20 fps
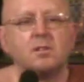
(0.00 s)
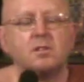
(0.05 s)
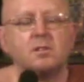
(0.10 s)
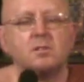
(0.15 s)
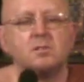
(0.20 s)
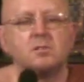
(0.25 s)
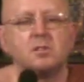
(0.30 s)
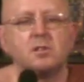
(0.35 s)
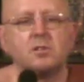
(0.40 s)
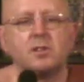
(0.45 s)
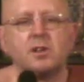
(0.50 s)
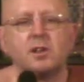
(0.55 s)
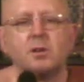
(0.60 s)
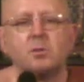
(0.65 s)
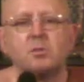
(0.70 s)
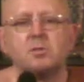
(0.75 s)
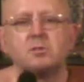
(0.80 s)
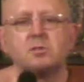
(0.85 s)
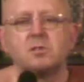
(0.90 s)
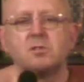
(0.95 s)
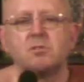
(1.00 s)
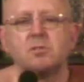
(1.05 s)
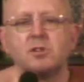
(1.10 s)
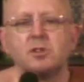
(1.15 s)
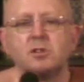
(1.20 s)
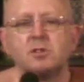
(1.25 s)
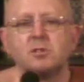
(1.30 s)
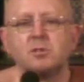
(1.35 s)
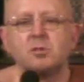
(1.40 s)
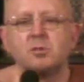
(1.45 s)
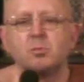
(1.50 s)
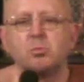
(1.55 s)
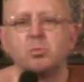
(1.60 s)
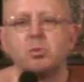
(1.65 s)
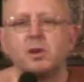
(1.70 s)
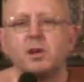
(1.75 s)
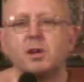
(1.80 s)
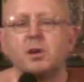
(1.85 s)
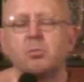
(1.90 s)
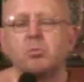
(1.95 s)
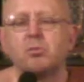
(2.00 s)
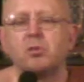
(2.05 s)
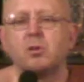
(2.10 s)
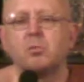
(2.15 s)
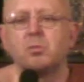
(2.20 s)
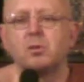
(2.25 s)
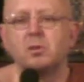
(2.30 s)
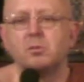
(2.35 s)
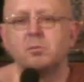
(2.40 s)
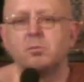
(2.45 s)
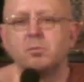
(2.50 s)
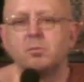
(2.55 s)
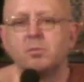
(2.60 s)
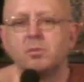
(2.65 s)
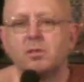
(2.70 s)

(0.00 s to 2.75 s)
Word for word: So there was a real big problem,